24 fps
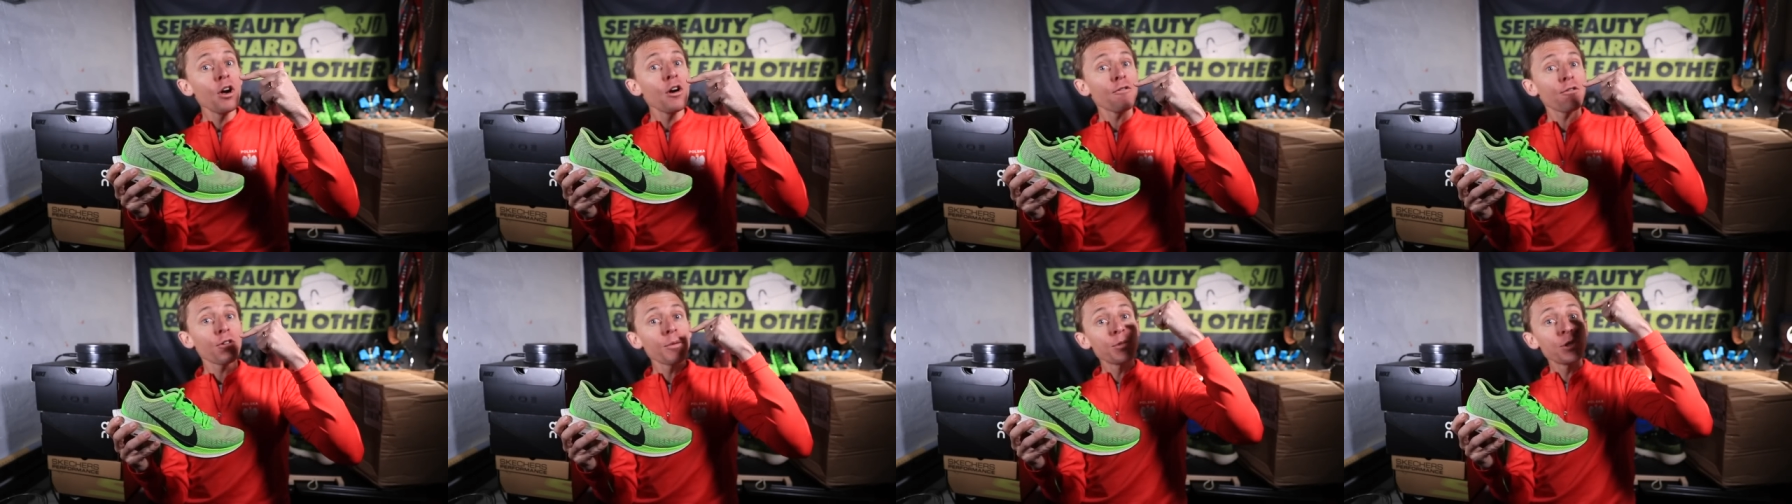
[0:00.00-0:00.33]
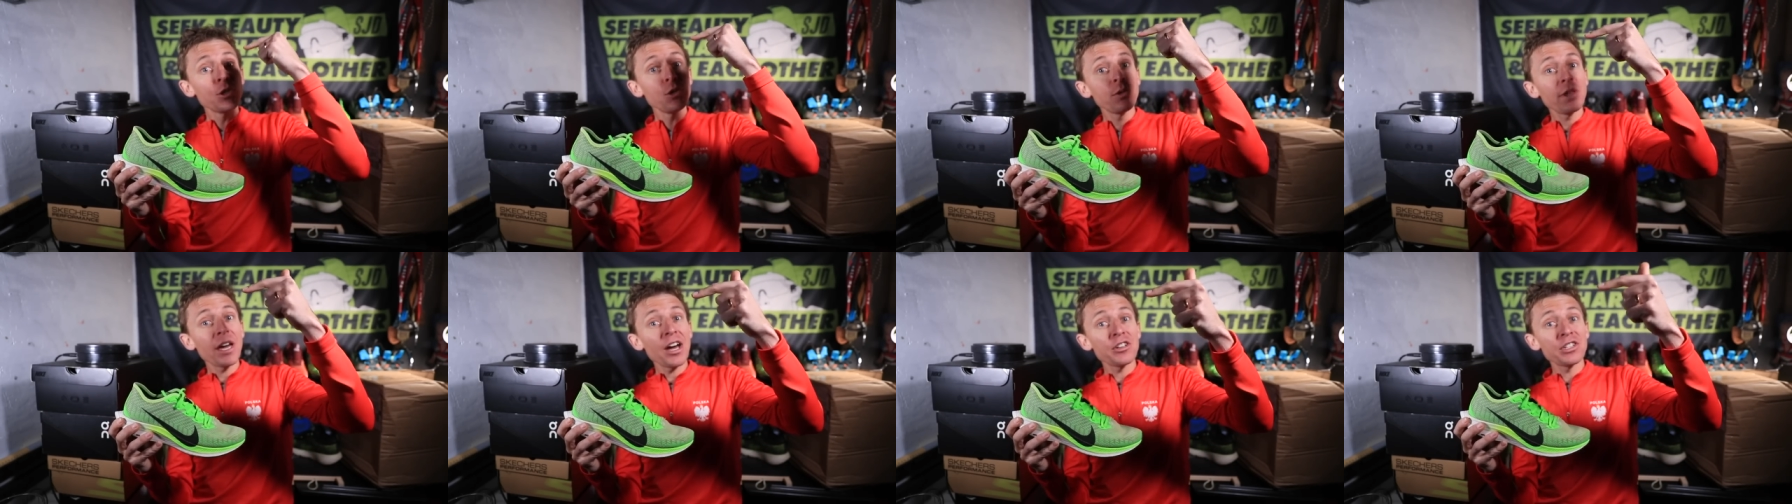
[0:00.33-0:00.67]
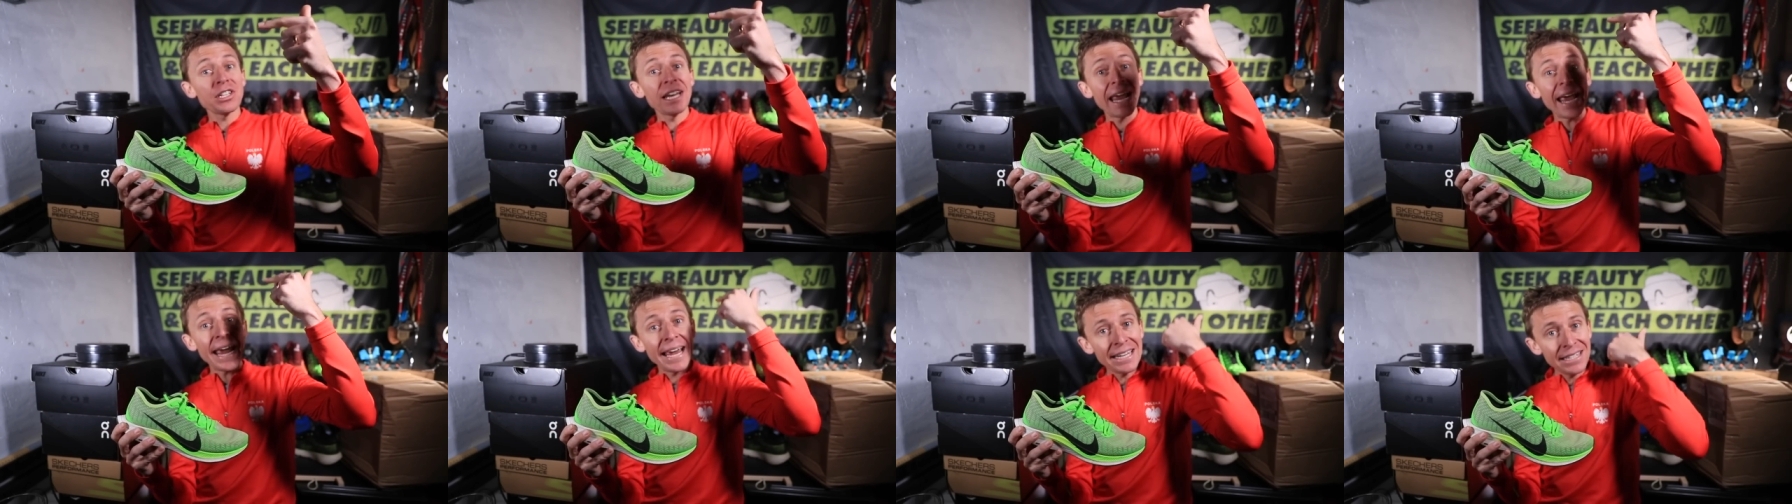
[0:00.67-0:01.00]
from two
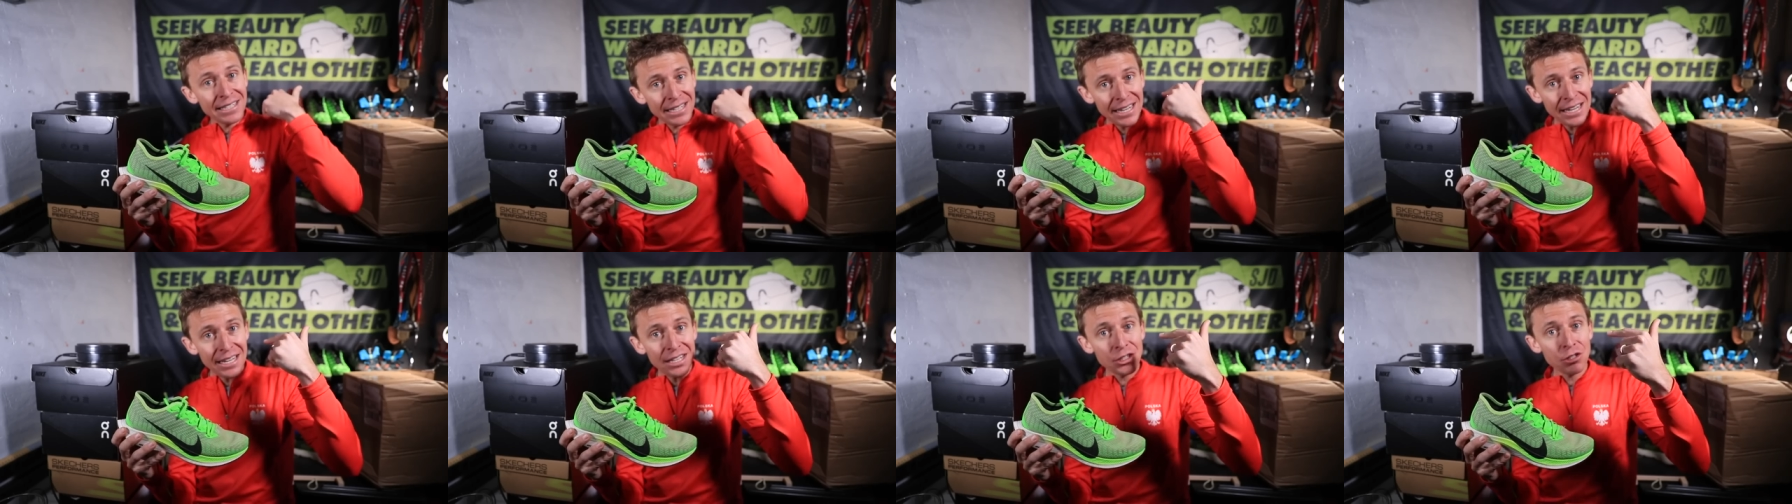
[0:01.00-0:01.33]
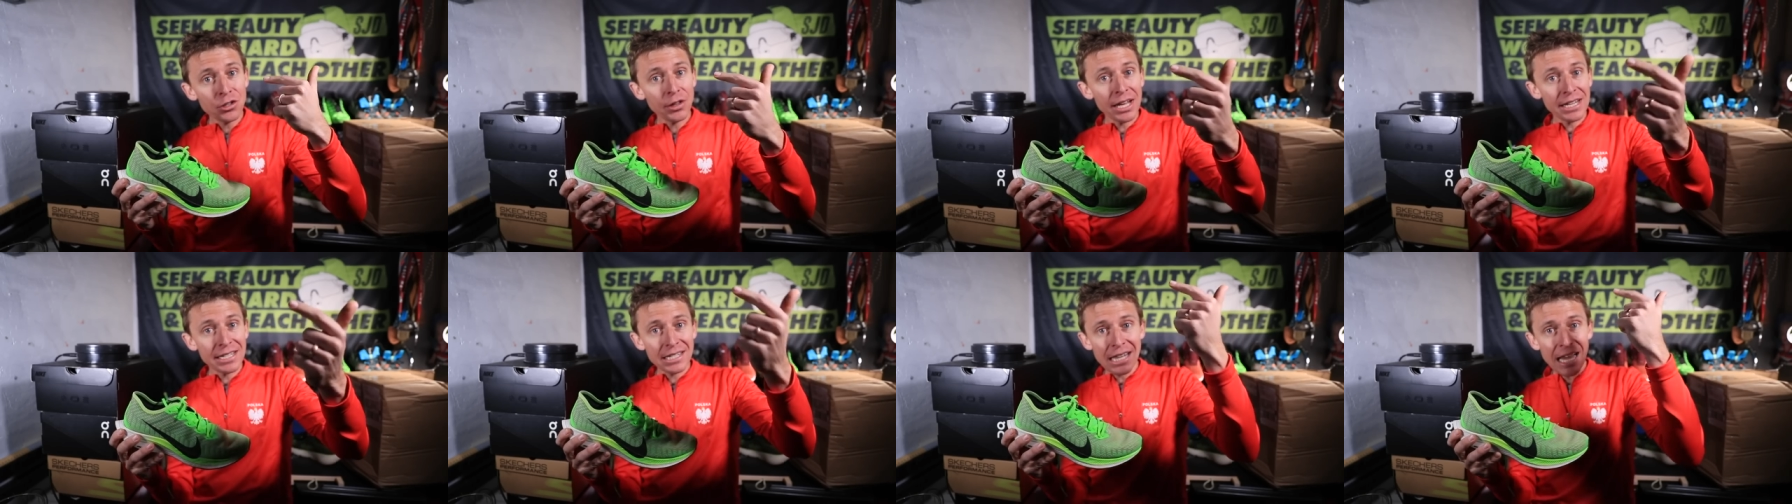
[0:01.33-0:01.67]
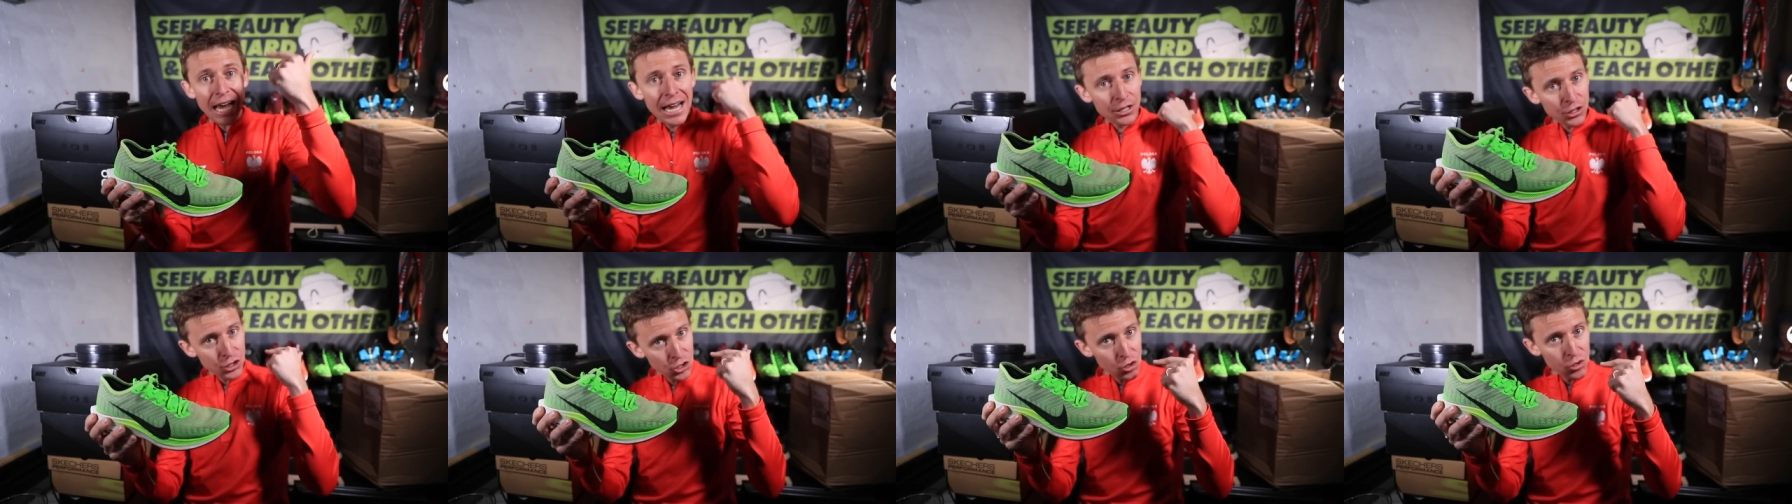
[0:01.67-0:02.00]
thousand eighteen, so that's
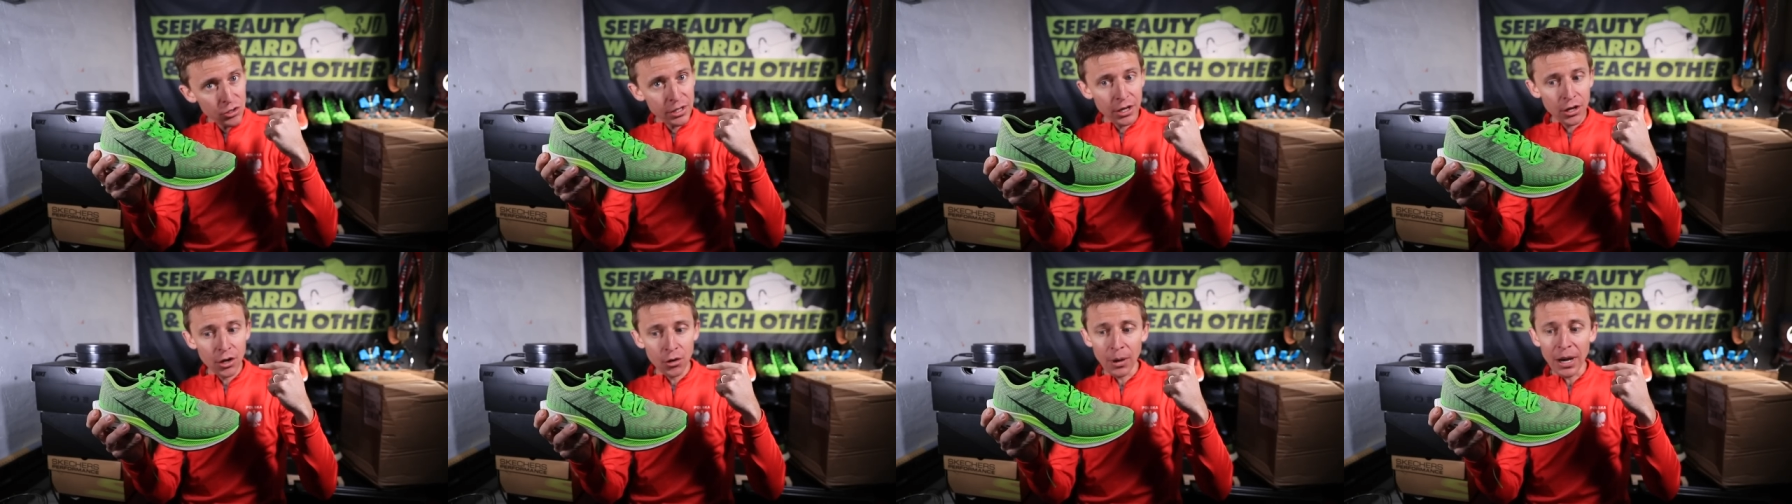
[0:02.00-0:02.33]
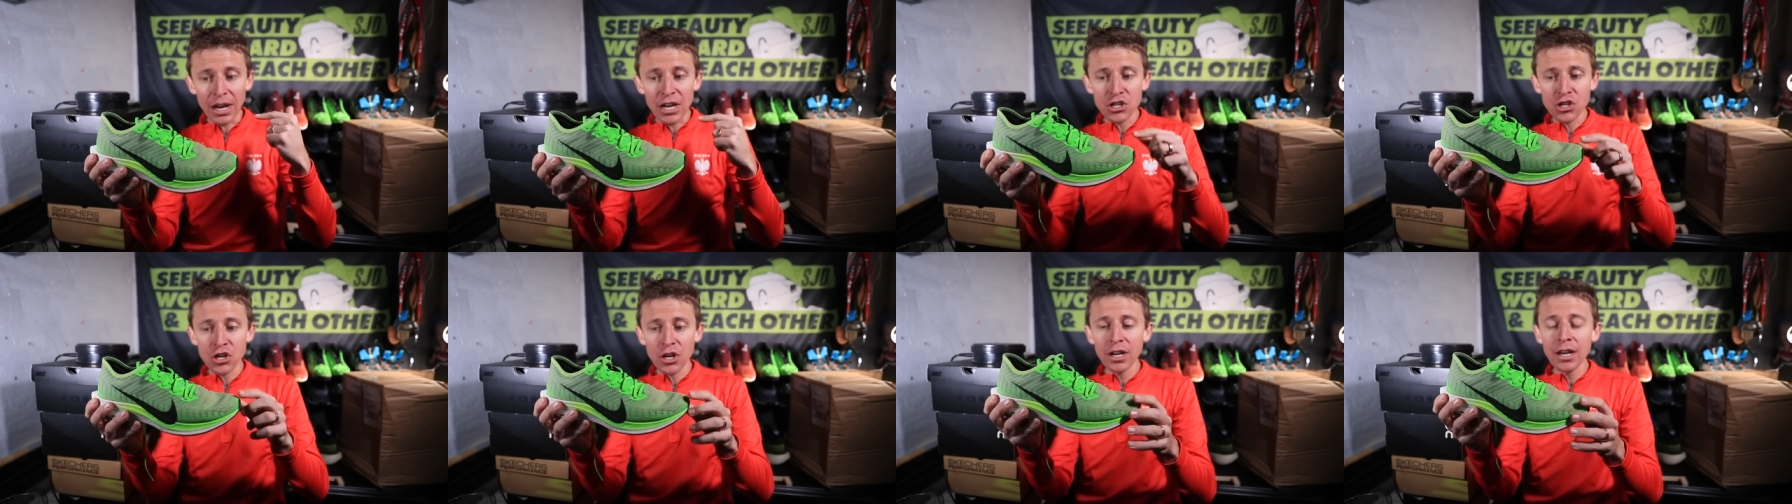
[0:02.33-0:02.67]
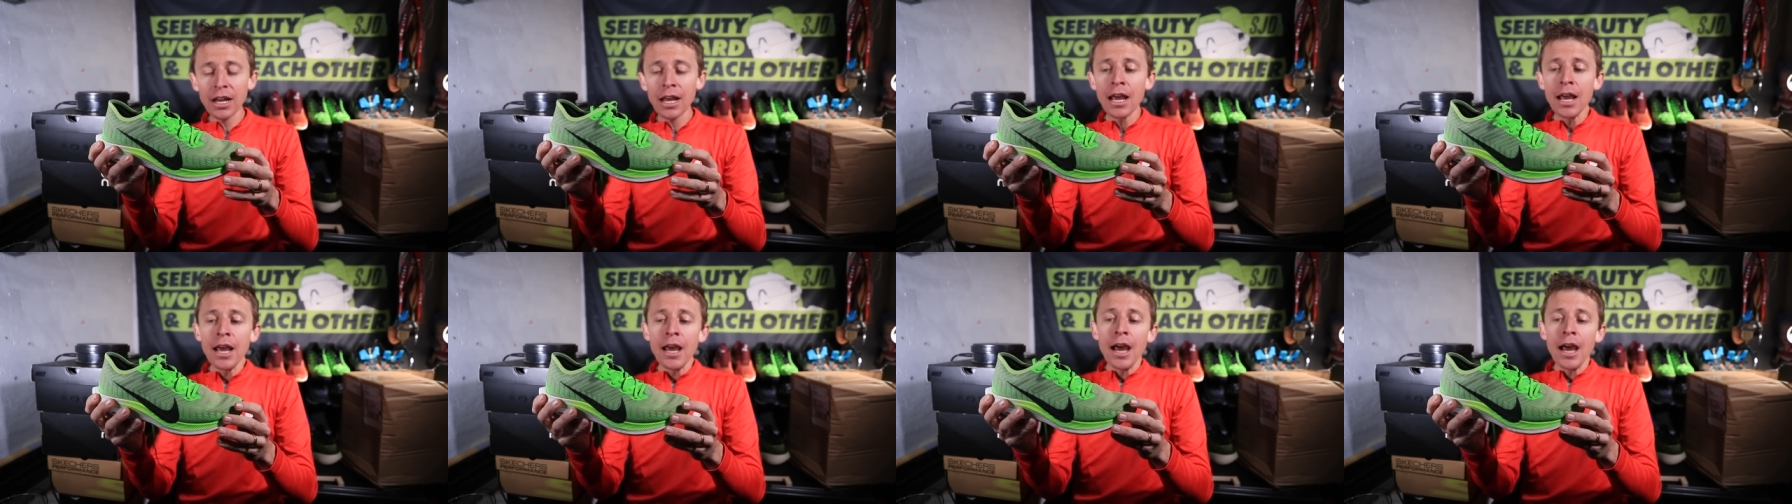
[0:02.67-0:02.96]
last year's iteration.